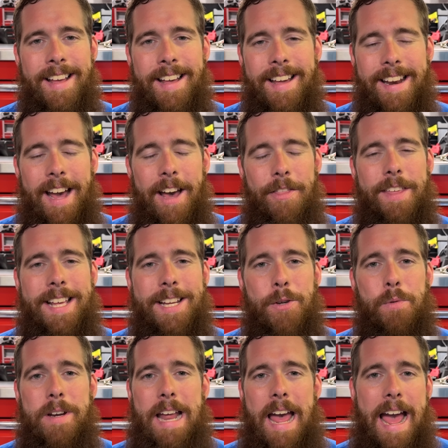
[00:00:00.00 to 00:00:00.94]
Now this
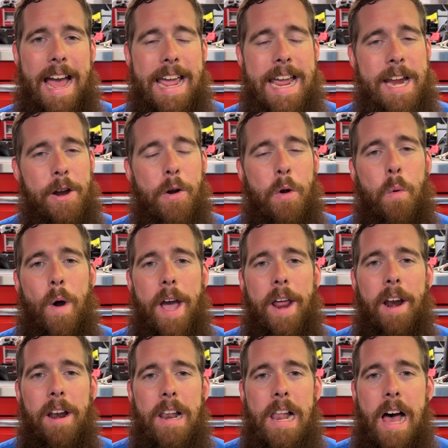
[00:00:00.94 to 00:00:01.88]
one I hear quite
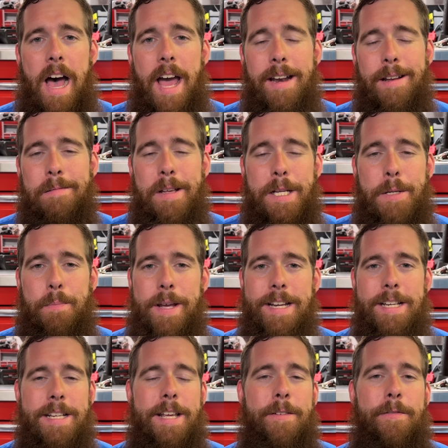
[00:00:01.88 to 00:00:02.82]
a lot,
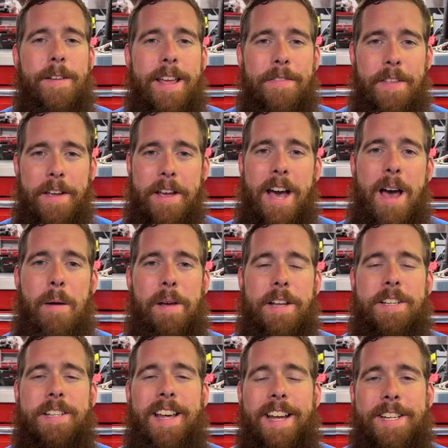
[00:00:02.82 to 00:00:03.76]
especially in the comment
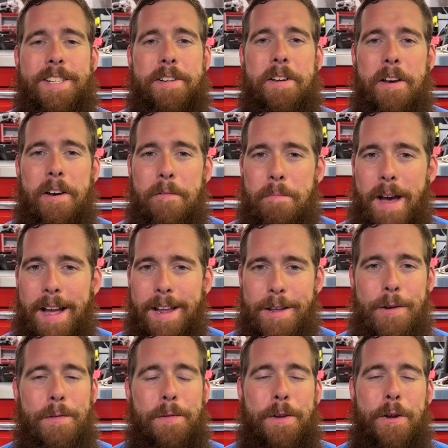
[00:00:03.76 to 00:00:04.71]
section of my
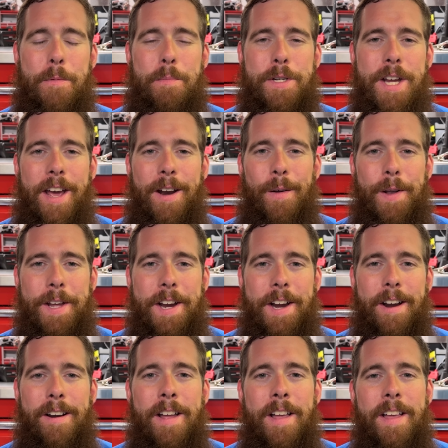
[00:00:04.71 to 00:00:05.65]
YouTube channel
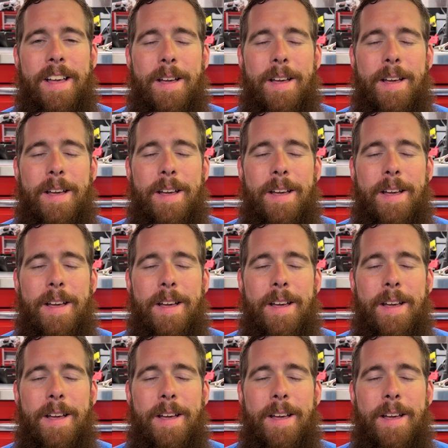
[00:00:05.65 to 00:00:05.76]
here.